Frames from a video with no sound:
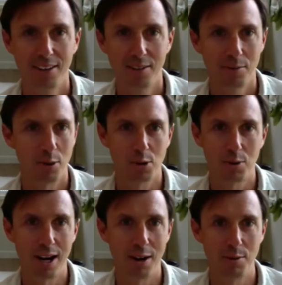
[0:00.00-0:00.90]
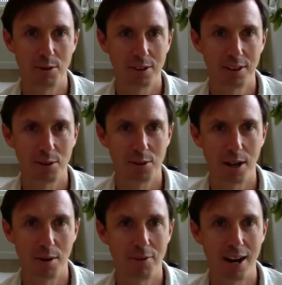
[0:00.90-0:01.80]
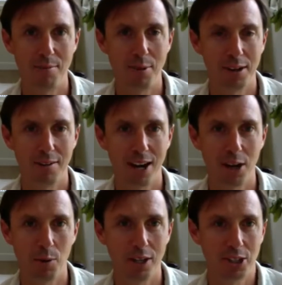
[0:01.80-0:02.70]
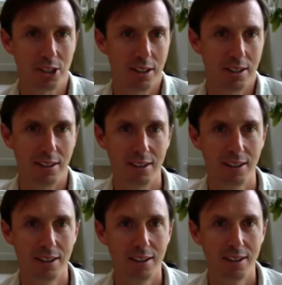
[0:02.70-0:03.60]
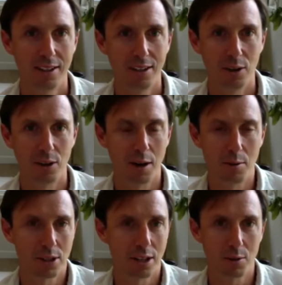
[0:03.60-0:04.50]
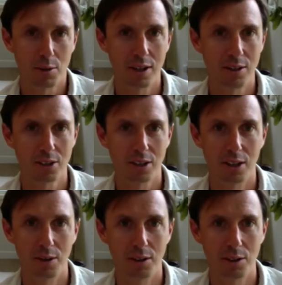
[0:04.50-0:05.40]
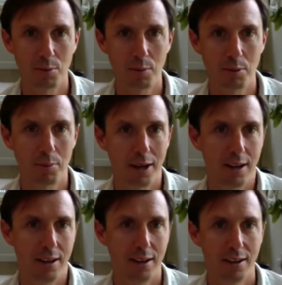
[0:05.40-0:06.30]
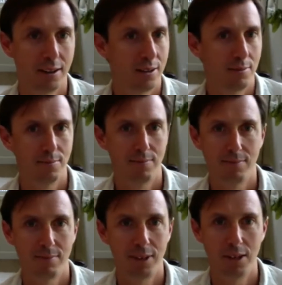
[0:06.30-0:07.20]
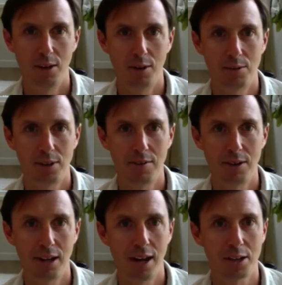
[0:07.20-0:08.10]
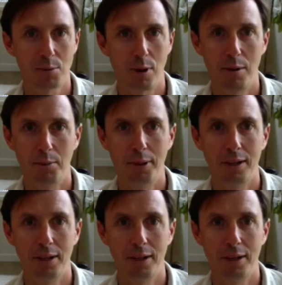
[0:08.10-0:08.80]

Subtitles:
first round was sub 5 million valuation, and it was like 3 years ago, and these people made 70x probably.